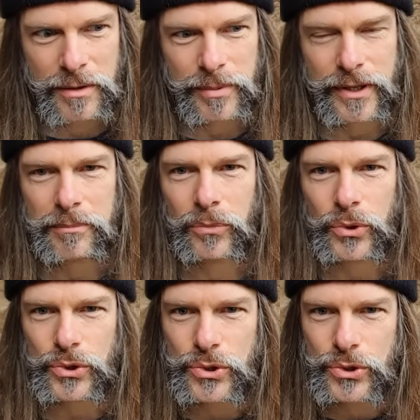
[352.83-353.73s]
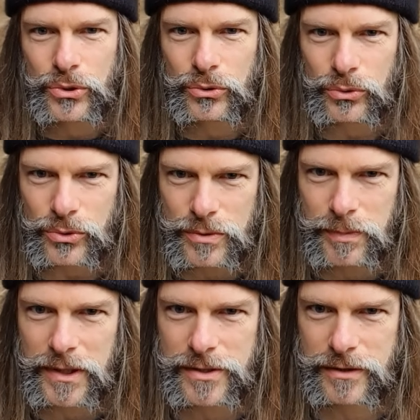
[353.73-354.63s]
but then more attuned
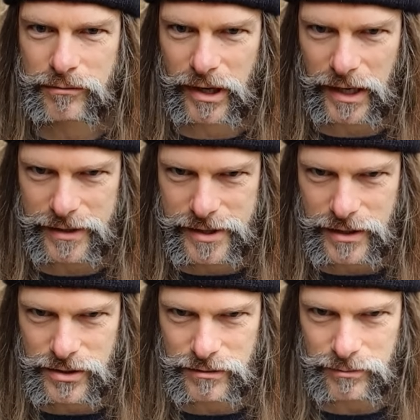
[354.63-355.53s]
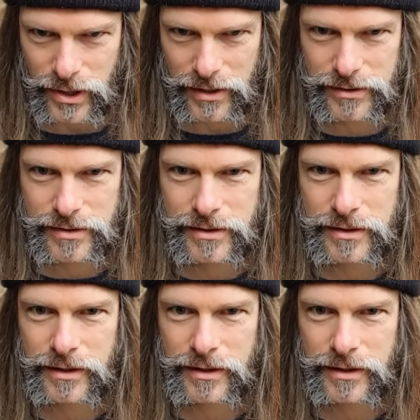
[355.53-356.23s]
because of the relaxation breaths.